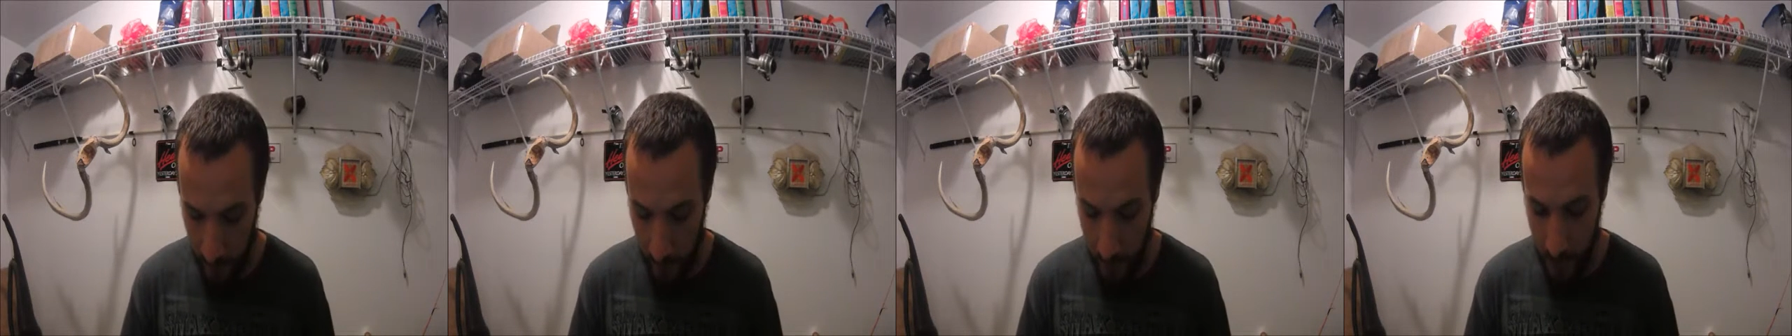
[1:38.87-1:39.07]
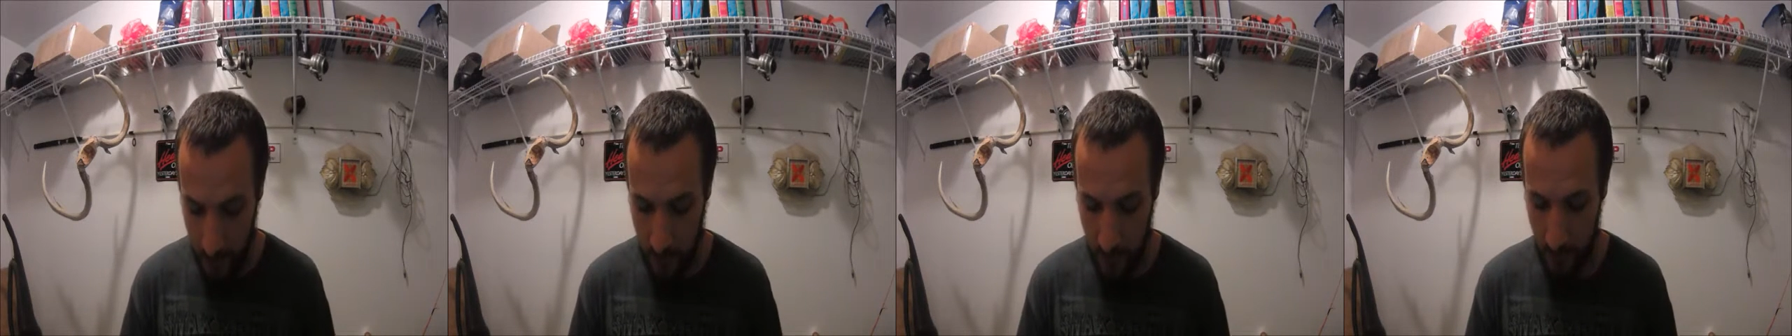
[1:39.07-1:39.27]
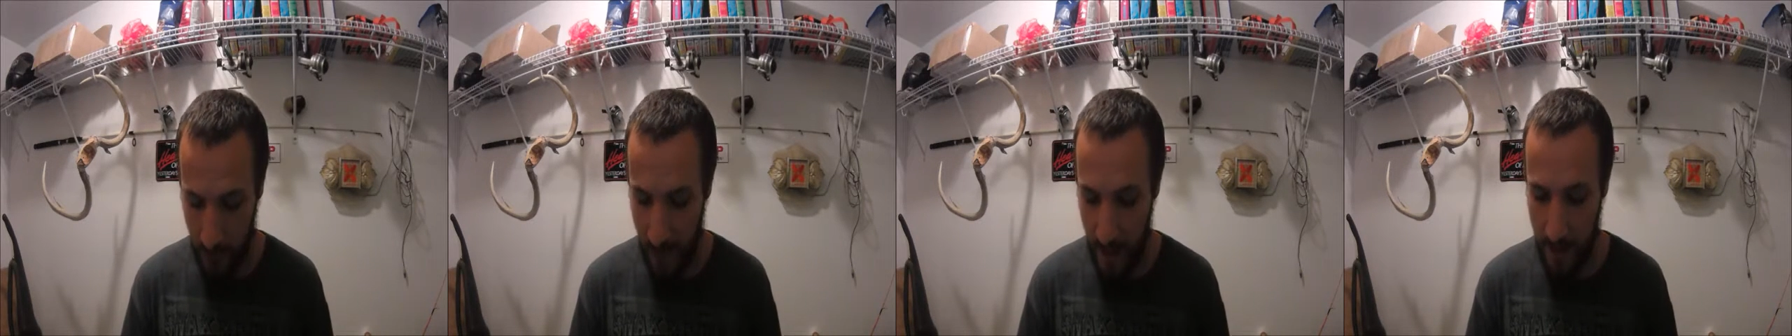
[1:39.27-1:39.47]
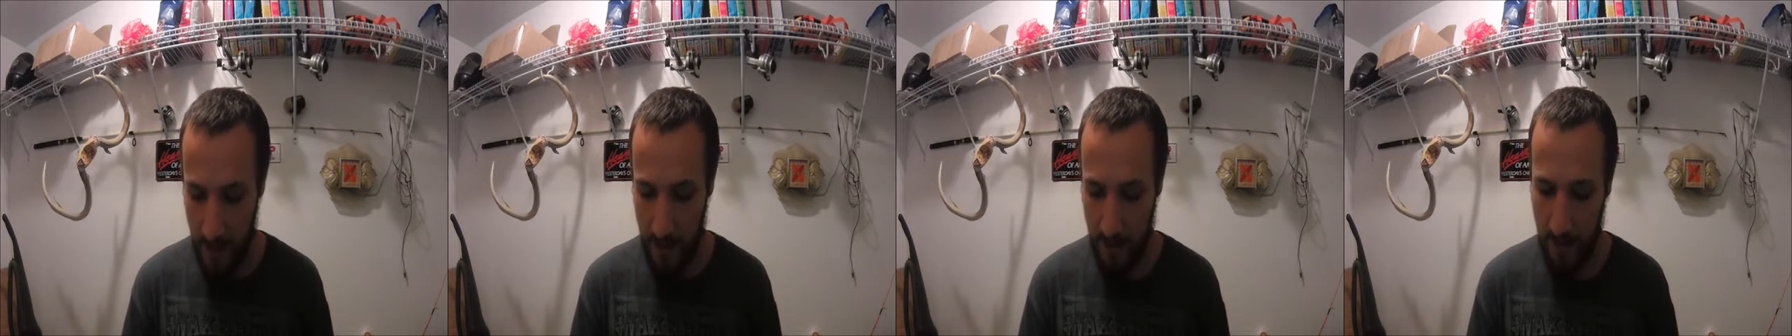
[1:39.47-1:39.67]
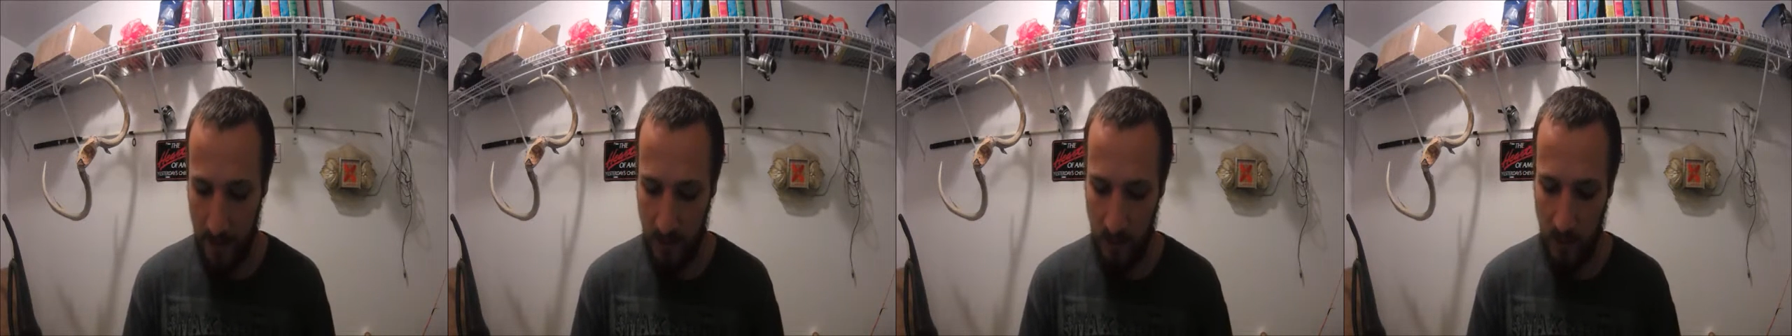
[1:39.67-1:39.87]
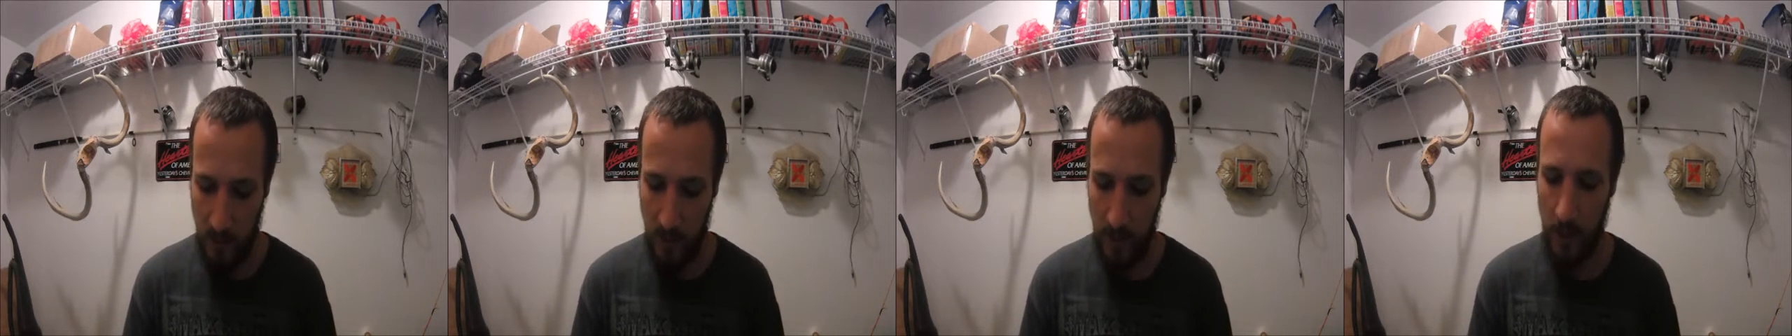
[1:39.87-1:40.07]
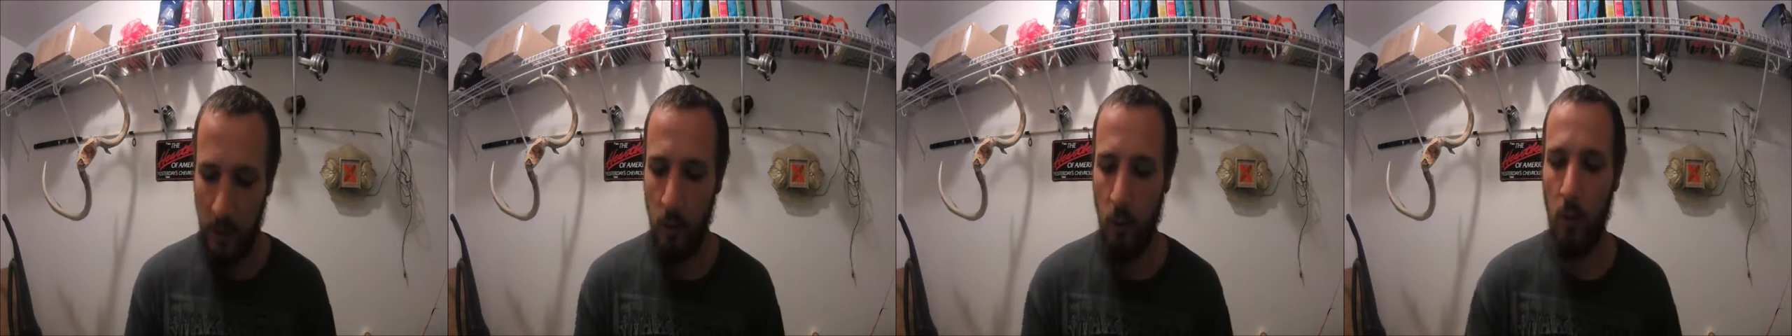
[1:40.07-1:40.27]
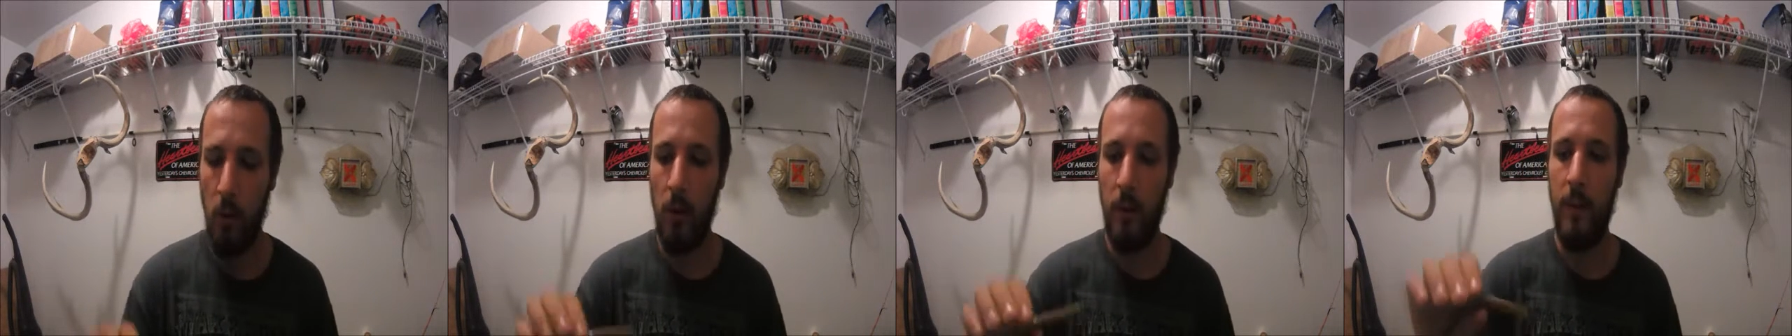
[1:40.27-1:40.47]
So that is really
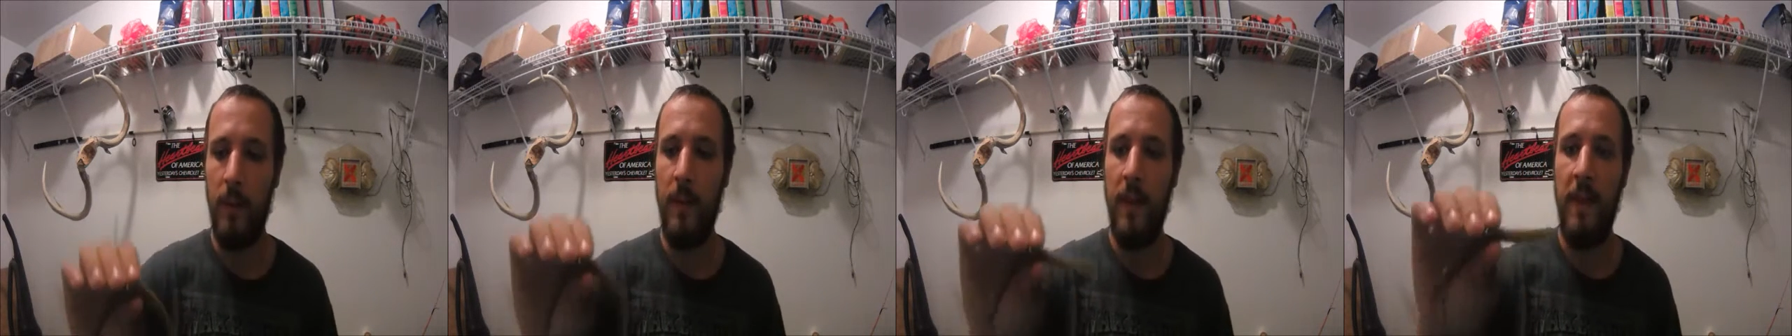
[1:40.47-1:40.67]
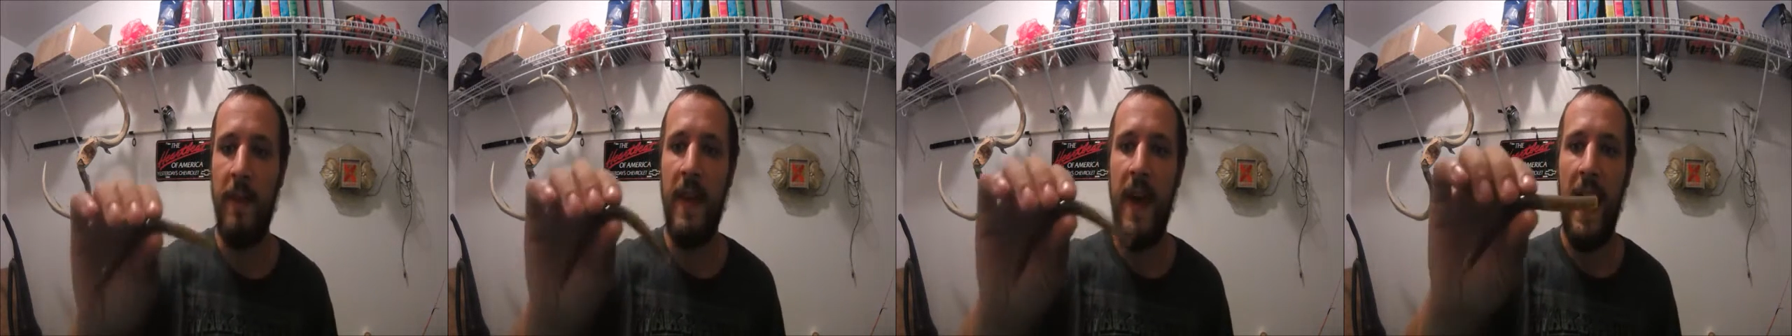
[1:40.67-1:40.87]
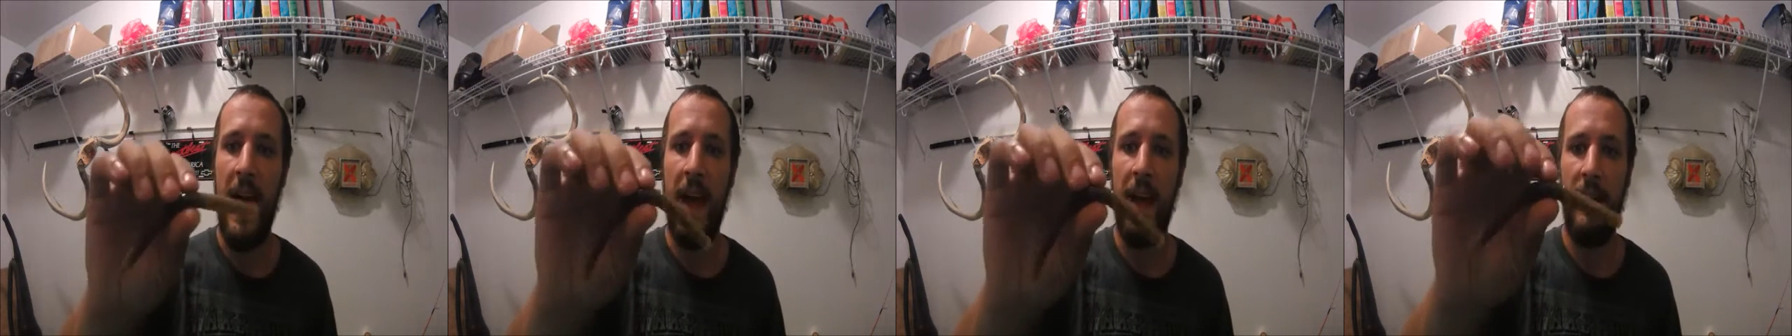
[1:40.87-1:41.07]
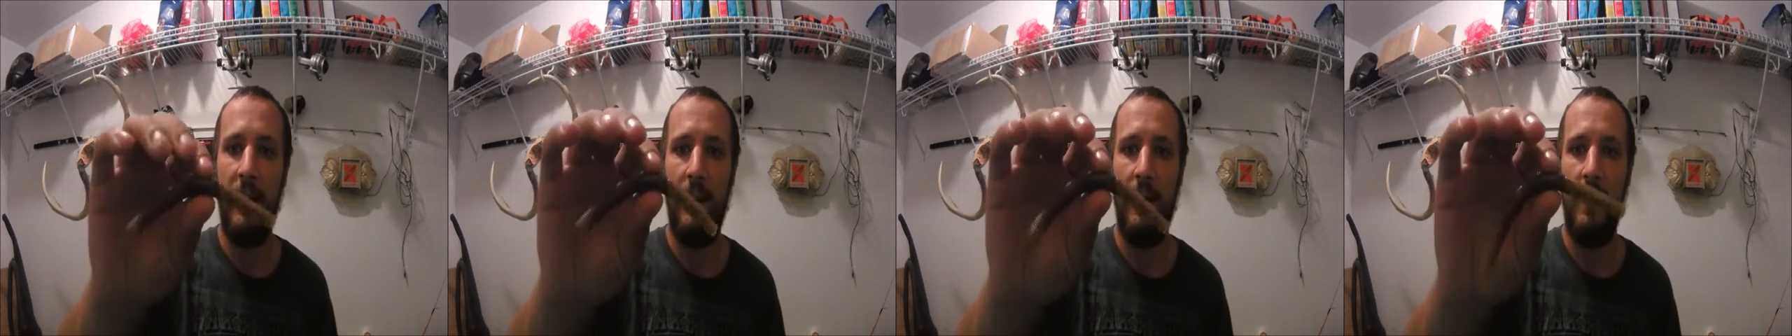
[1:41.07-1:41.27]
cool that,